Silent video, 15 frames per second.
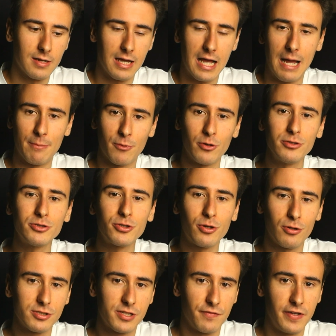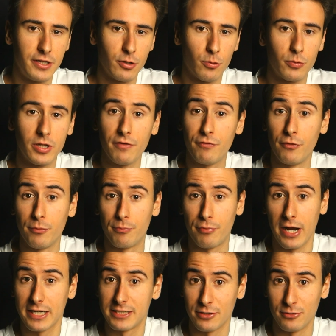I'm going to close the video with a few
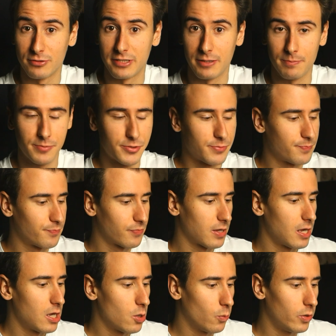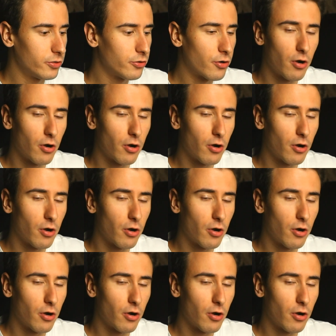practical tips. When you're